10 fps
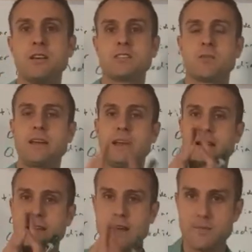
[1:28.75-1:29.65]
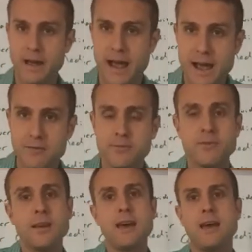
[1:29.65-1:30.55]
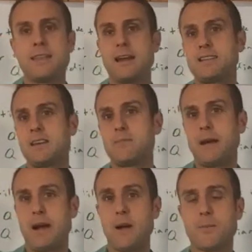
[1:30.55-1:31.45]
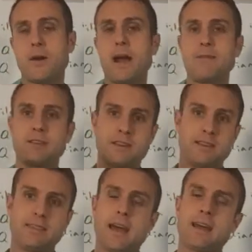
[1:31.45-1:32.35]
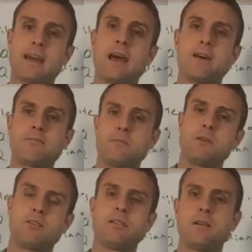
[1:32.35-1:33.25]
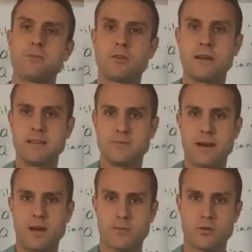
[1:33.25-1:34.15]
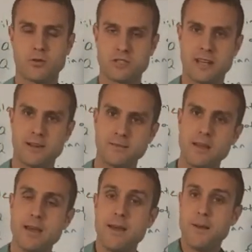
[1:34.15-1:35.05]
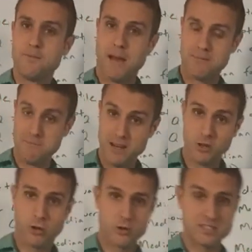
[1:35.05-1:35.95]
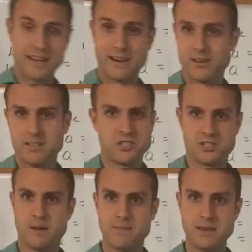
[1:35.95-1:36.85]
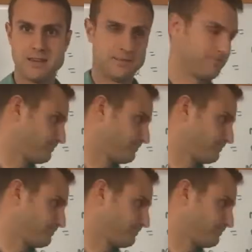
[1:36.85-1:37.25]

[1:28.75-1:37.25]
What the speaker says: So again, I cut them in half, and then I take my upper half and cut that in half. The middle number is my upper quartile. My middle quartile is just my median.